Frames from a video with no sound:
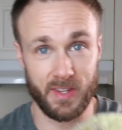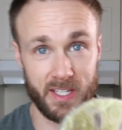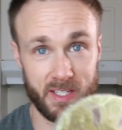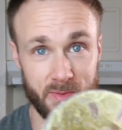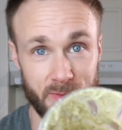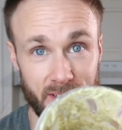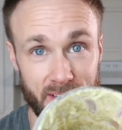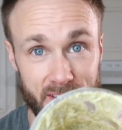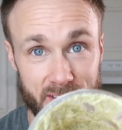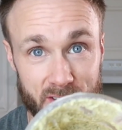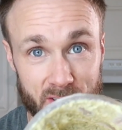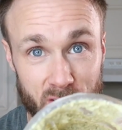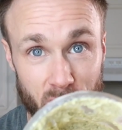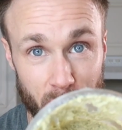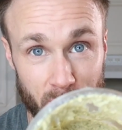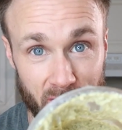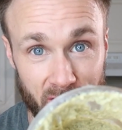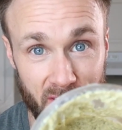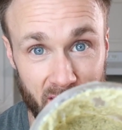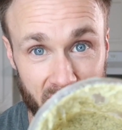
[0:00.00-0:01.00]
this one's
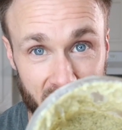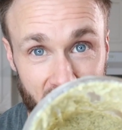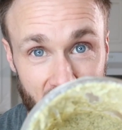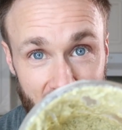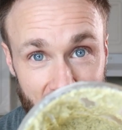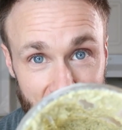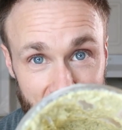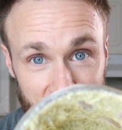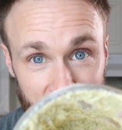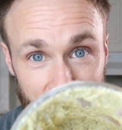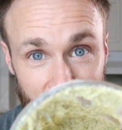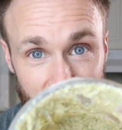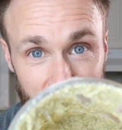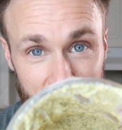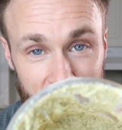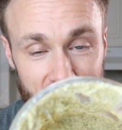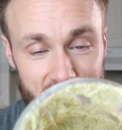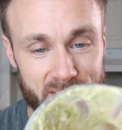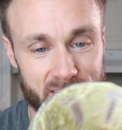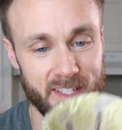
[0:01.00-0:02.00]
super thick. You could actually
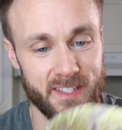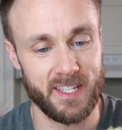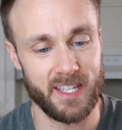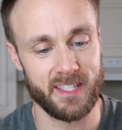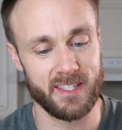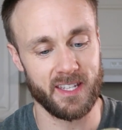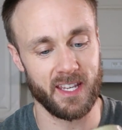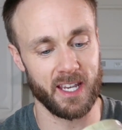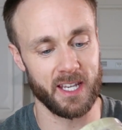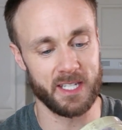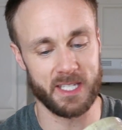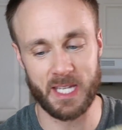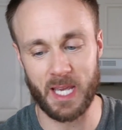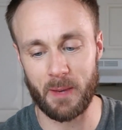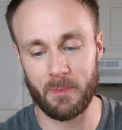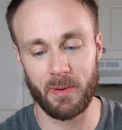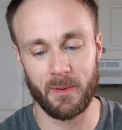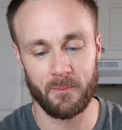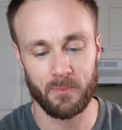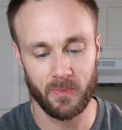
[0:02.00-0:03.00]
probably use this as like a
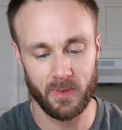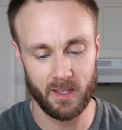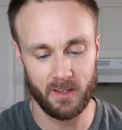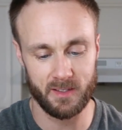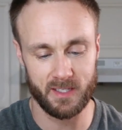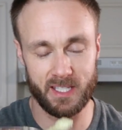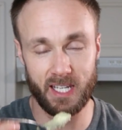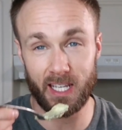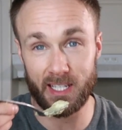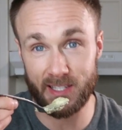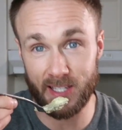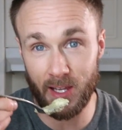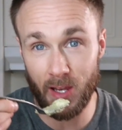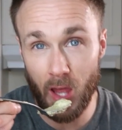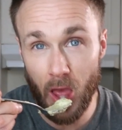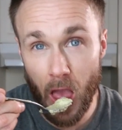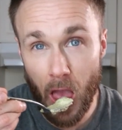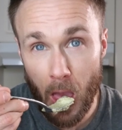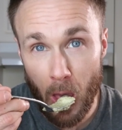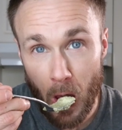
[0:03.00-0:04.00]
dip. Let's taste it.